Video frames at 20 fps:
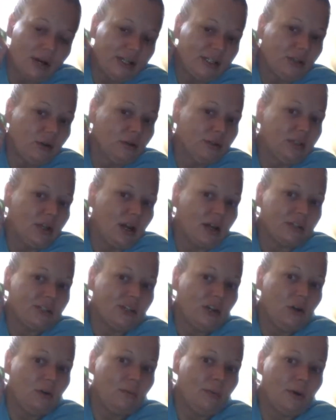told in
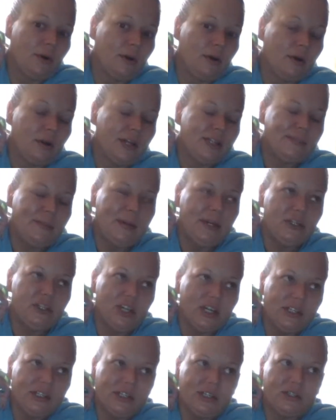October, it's been
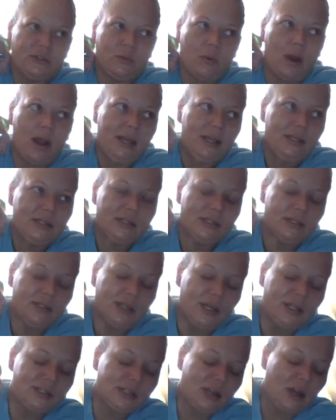adjusted twice.
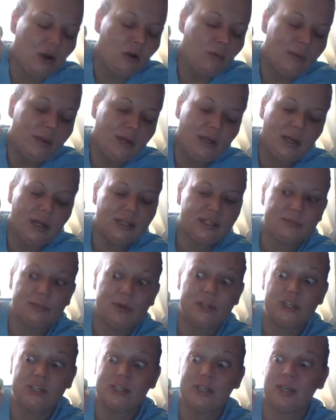It's open as
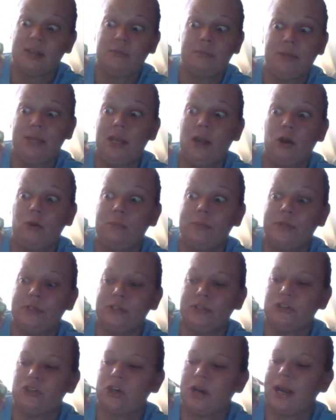much as it can be open
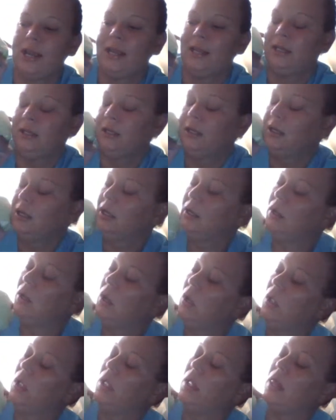to drain.
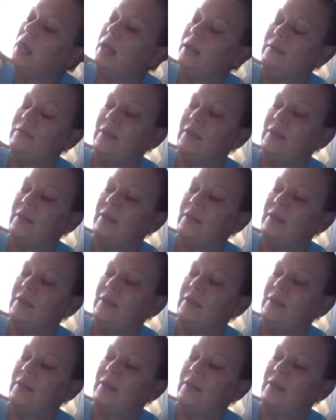And